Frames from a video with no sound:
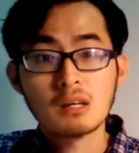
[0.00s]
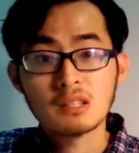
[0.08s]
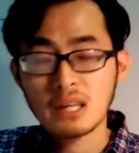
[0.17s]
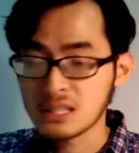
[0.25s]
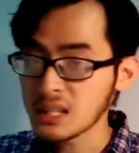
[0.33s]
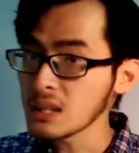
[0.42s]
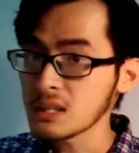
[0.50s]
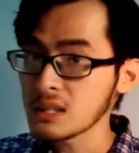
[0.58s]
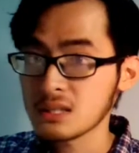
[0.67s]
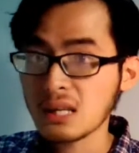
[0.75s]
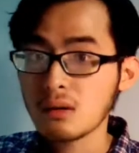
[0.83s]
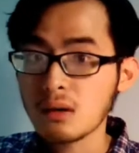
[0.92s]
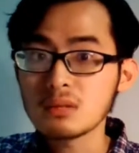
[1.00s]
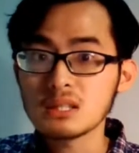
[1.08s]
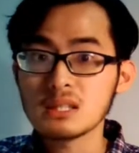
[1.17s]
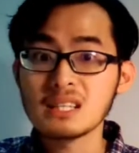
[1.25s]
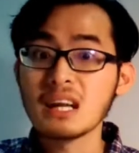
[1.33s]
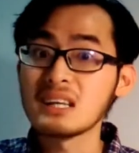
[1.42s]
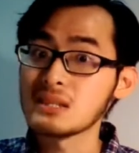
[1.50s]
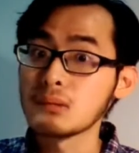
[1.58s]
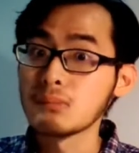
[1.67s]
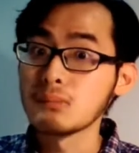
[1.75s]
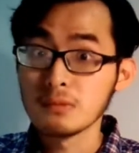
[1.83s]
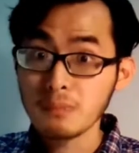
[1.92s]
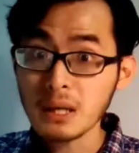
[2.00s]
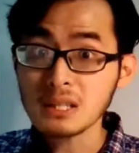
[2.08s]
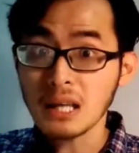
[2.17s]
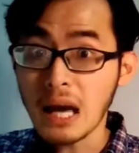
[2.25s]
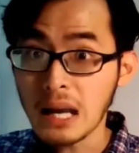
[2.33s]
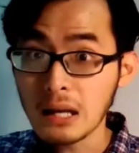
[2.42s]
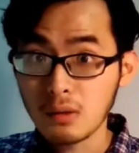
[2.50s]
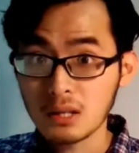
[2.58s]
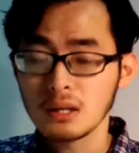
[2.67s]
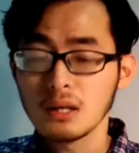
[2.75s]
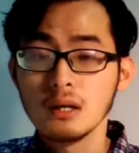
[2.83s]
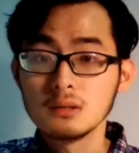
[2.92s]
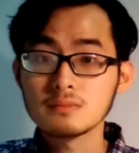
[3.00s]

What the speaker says: As you can see in this diagram, this is an example of space elevator.